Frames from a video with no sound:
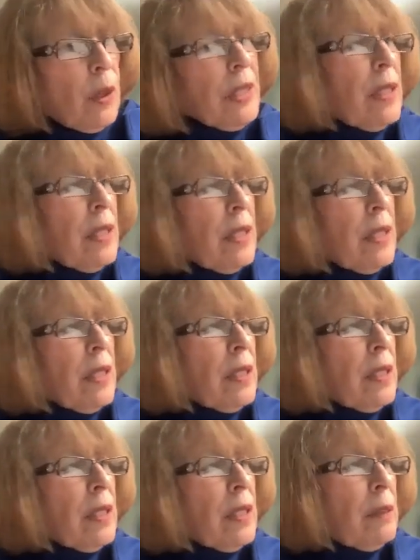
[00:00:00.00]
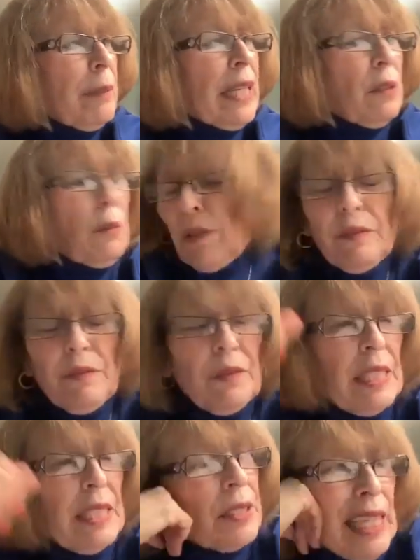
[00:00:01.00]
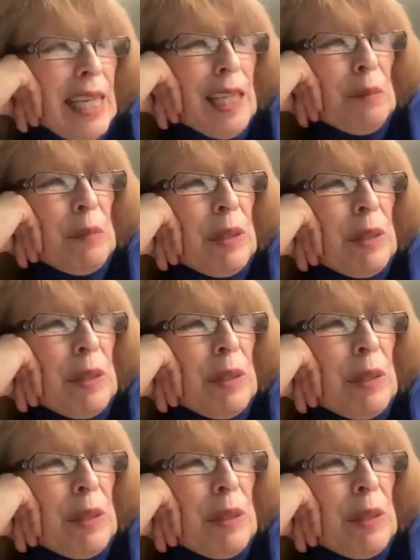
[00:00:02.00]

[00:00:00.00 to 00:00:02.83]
One young man who I treated for years,